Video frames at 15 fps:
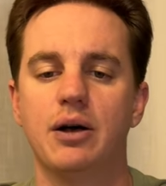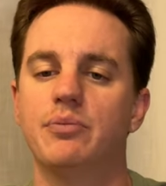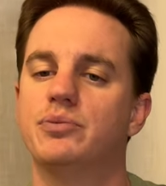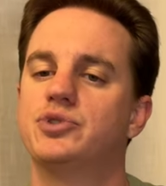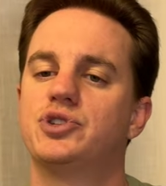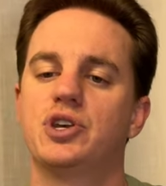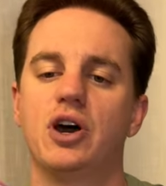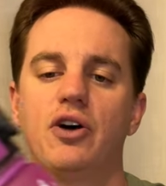
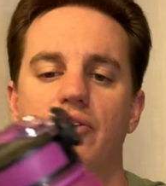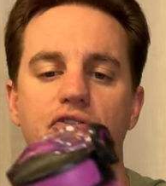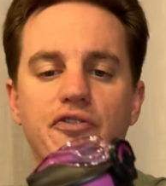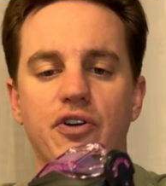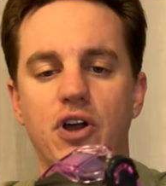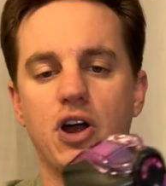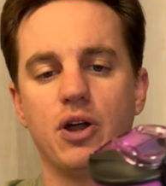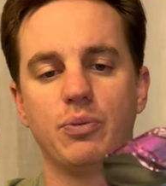So
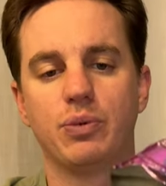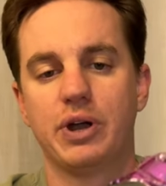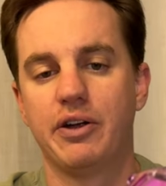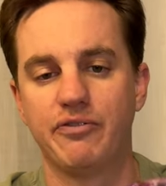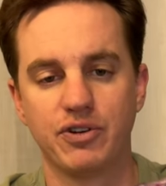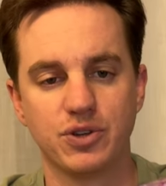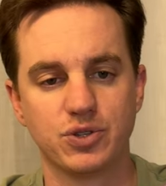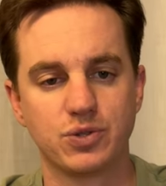for our
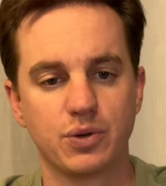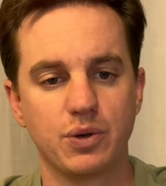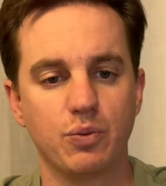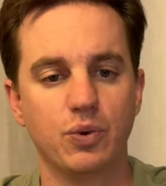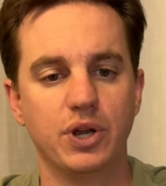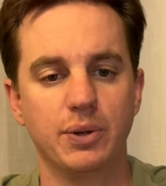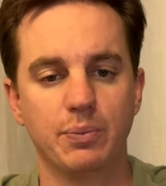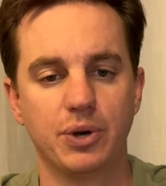preference, we
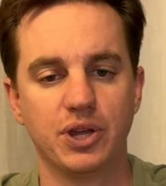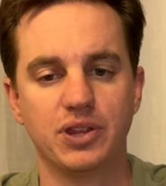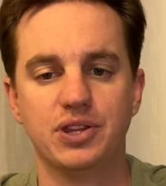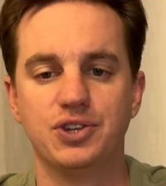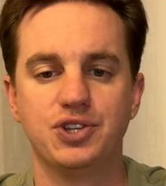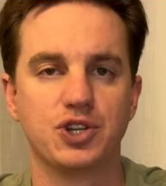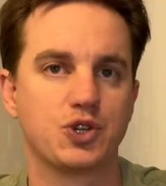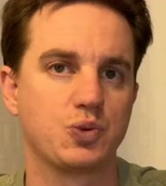wouldn't put in the
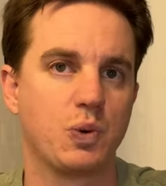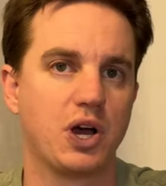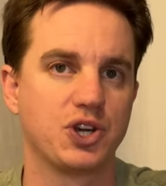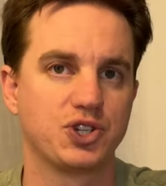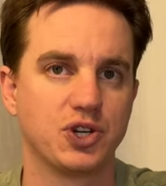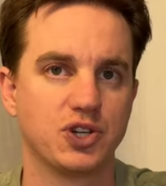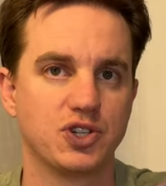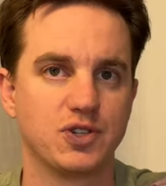
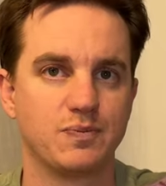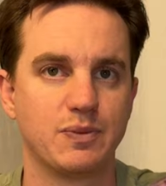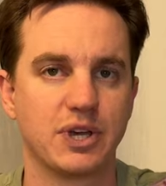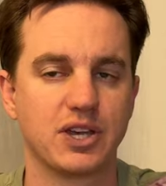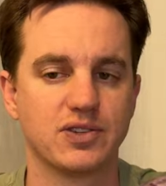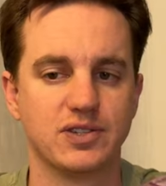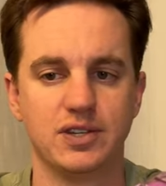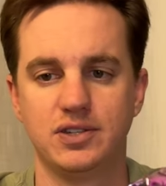dishwasher just
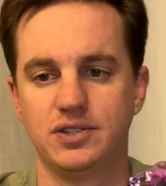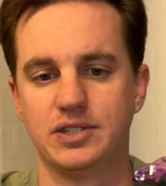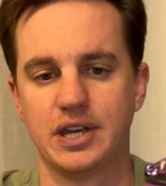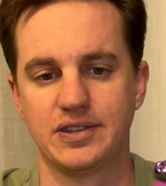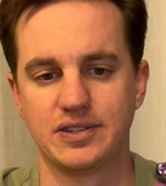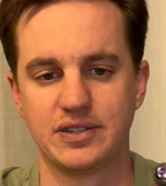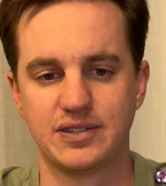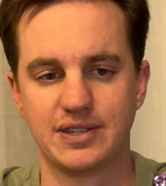because it
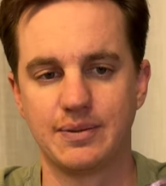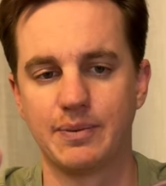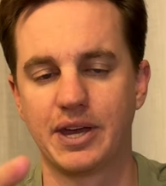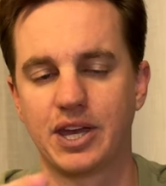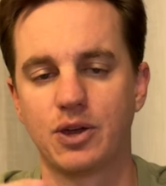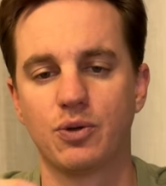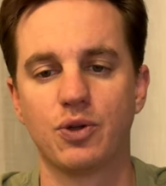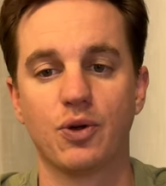doesn't seem
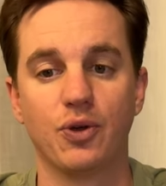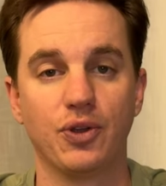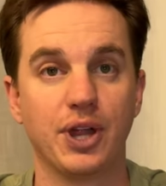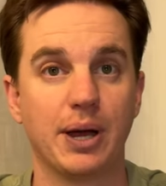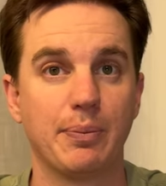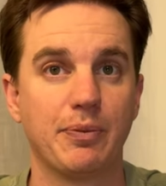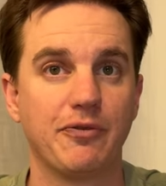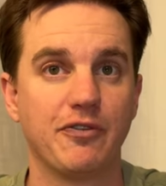like it would hold
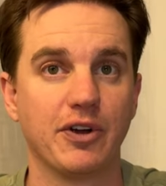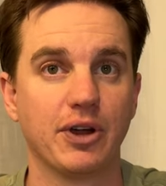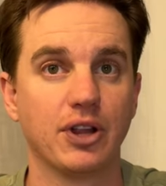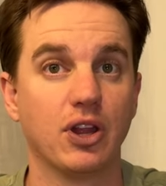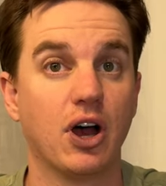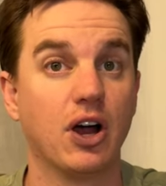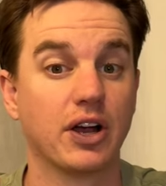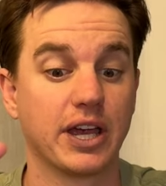up very
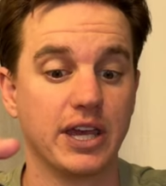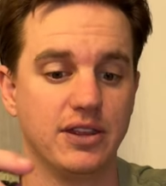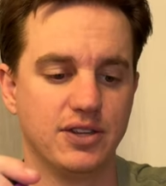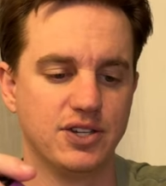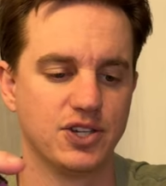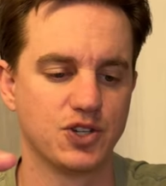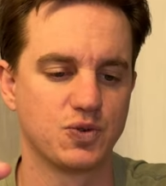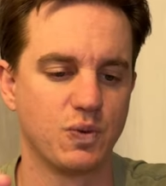long in
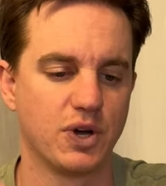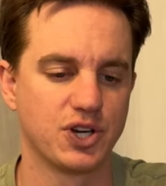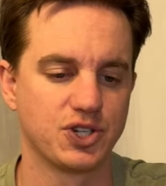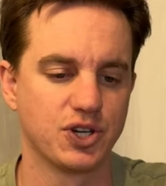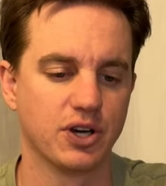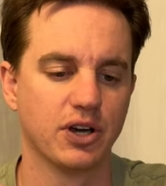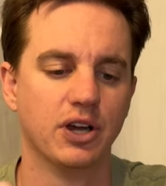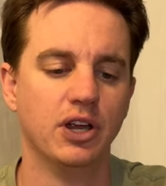the
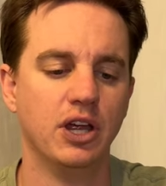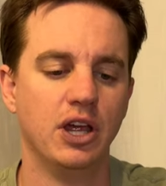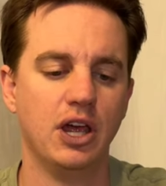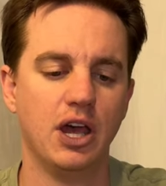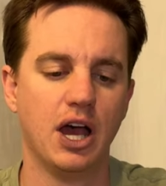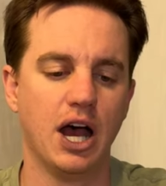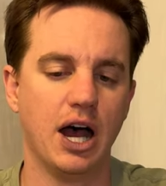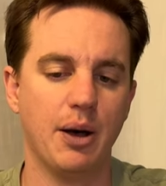dishwasher.
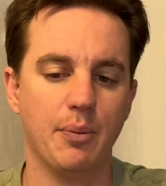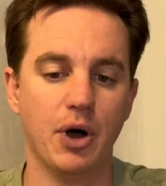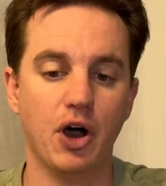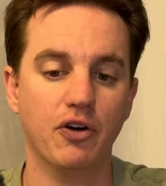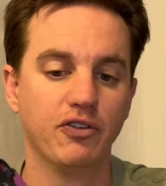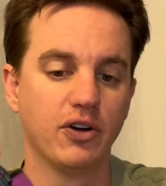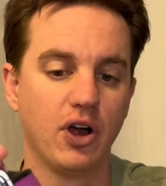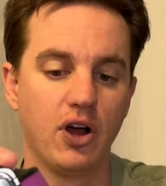
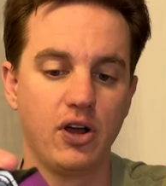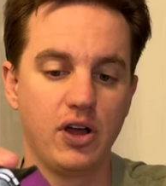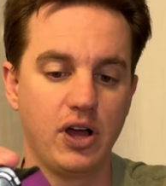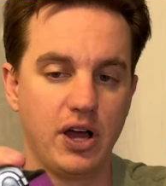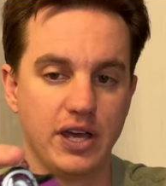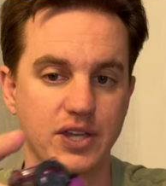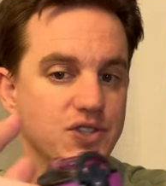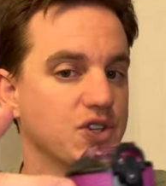
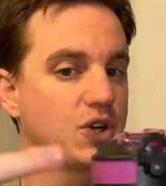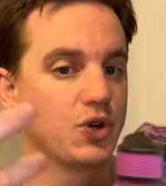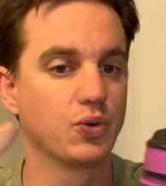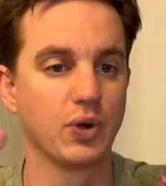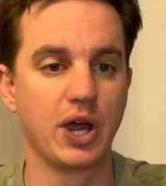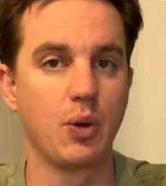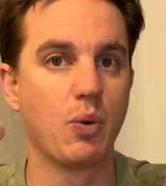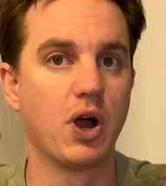Overall, it's a
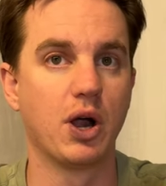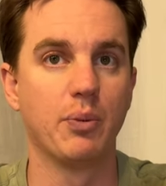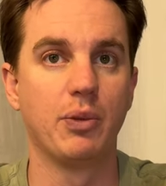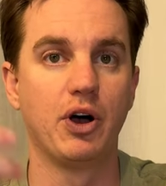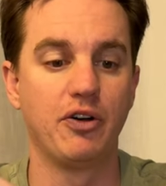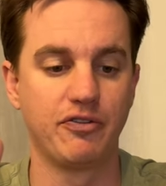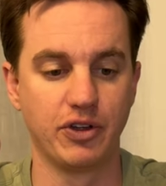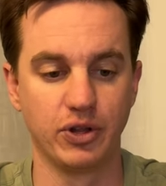great water
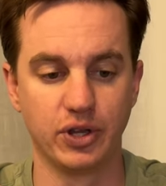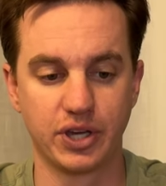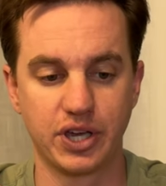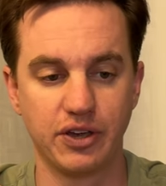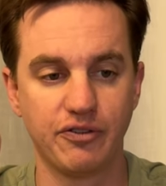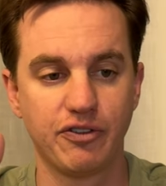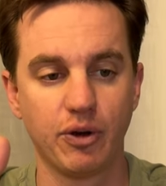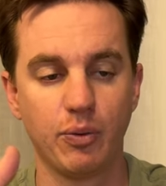bottle. If you're
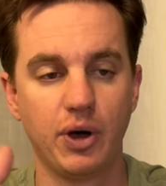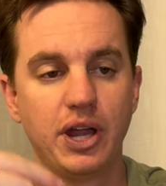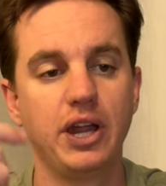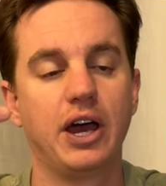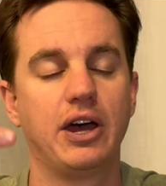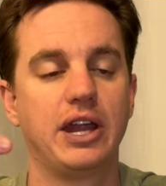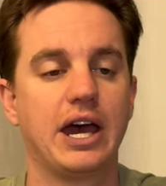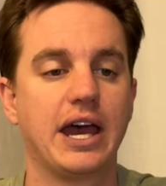looking for one,
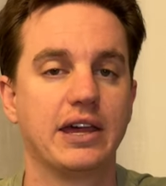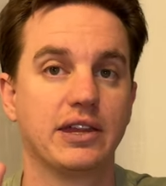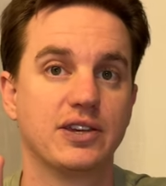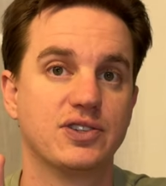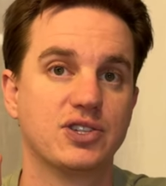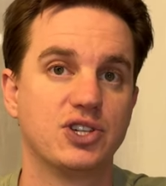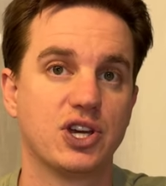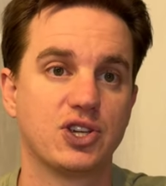I'd highly
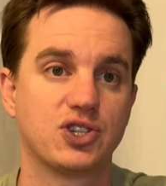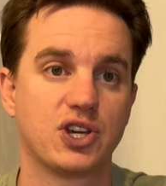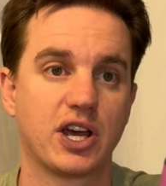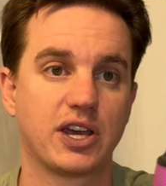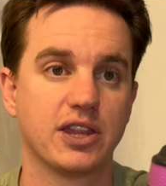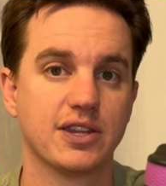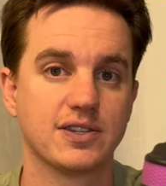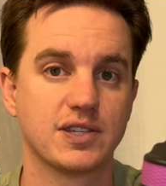suggest
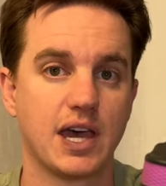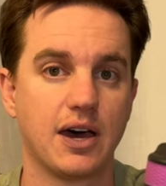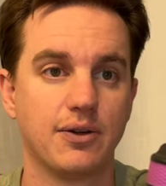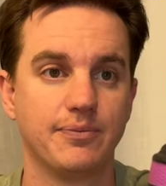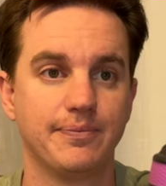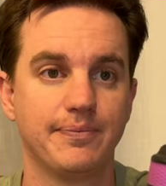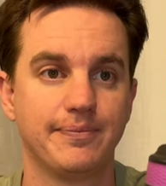checking this out.